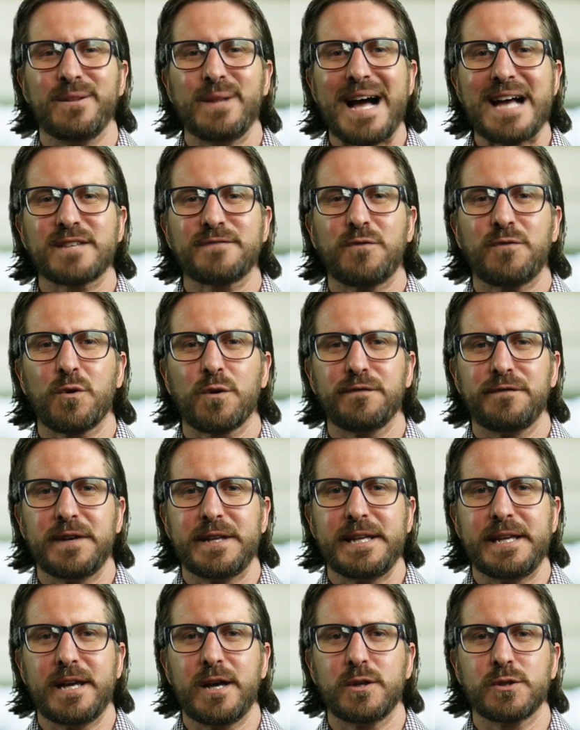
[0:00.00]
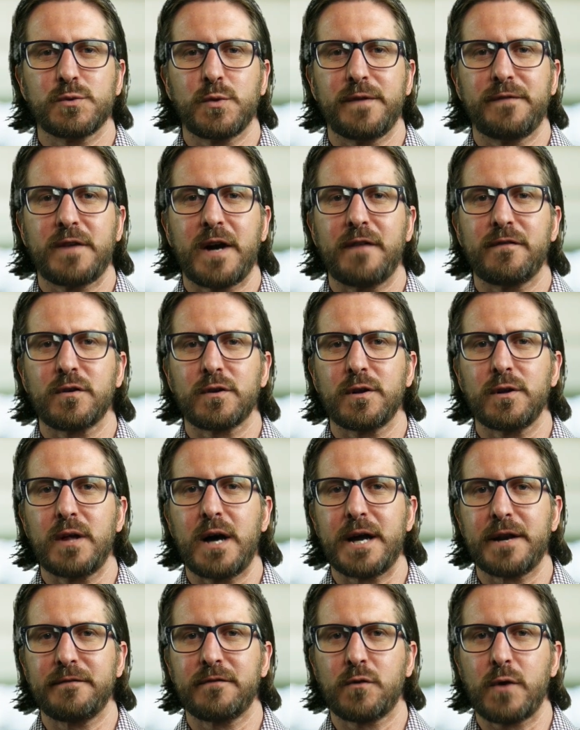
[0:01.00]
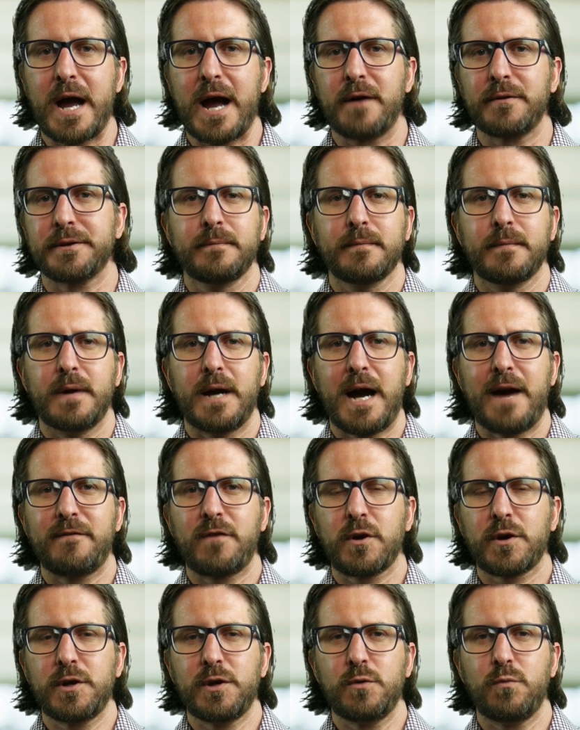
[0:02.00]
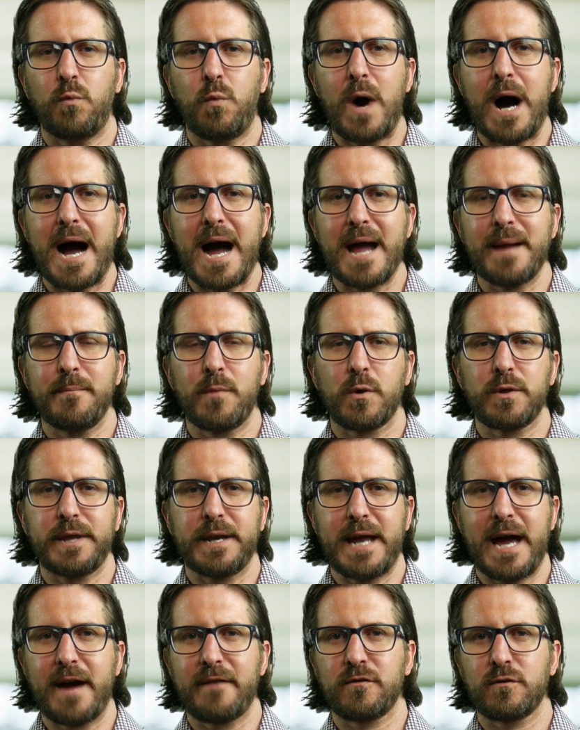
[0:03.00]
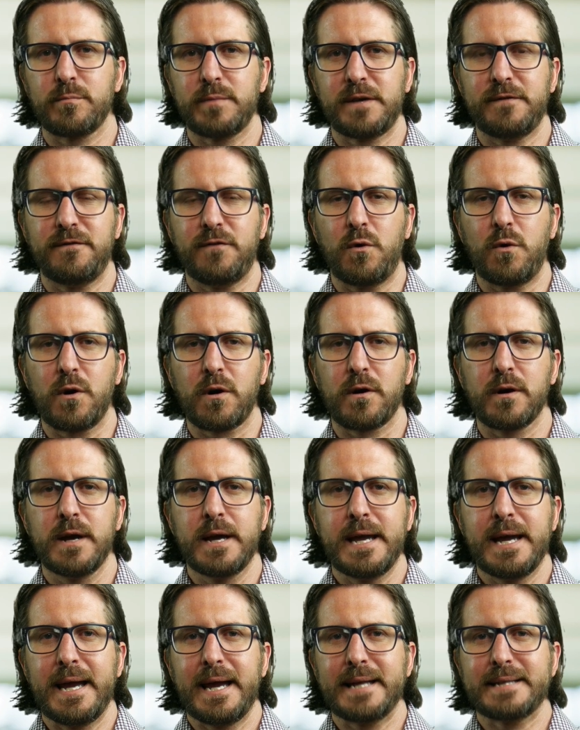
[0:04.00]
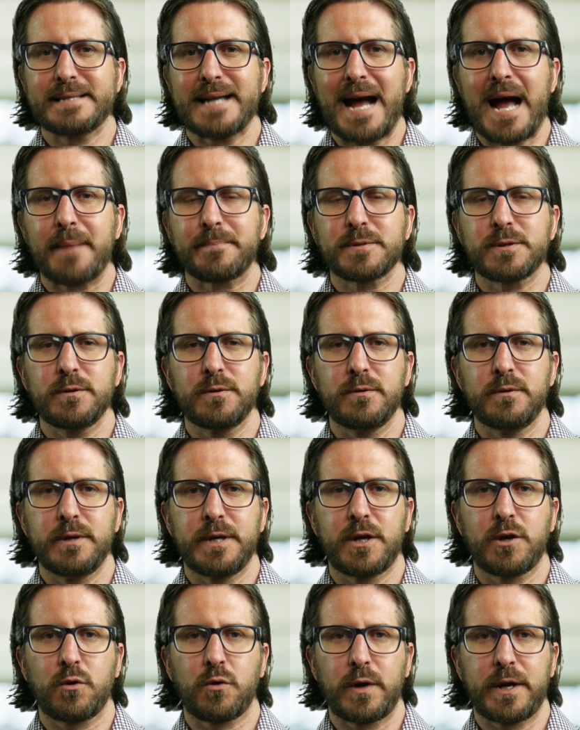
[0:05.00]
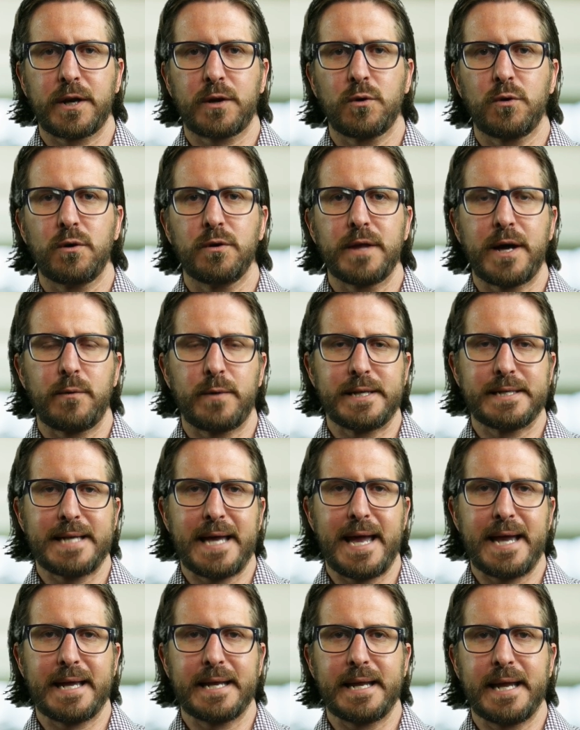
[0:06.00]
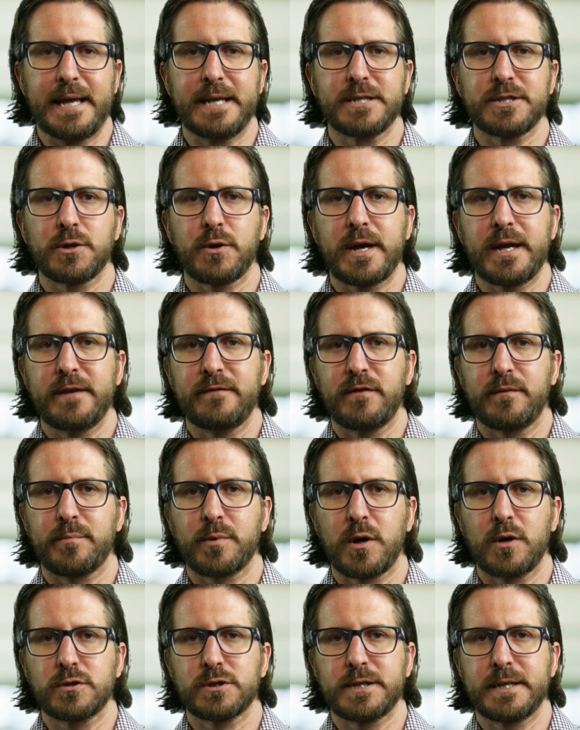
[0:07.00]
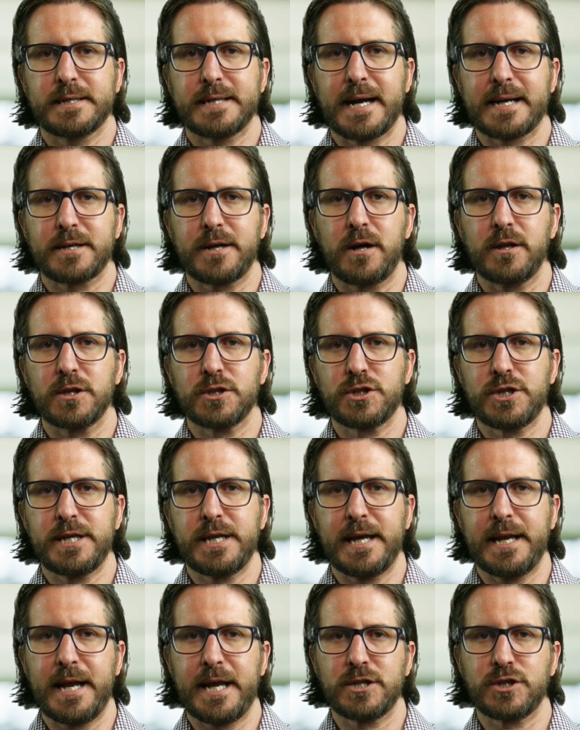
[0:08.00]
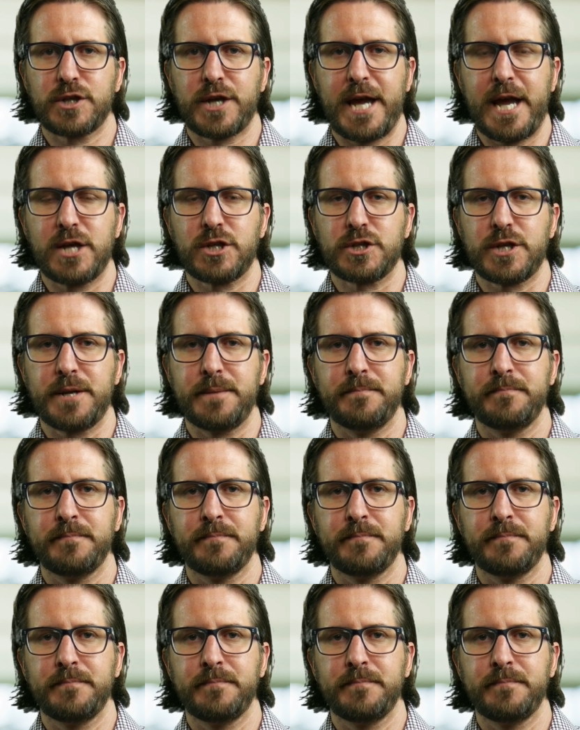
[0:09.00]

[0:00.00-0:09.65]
last four videos, we've covered a lot of ground. I've argued why more than ever before, it's absolutely critical that we take an integrative approach to technology in education.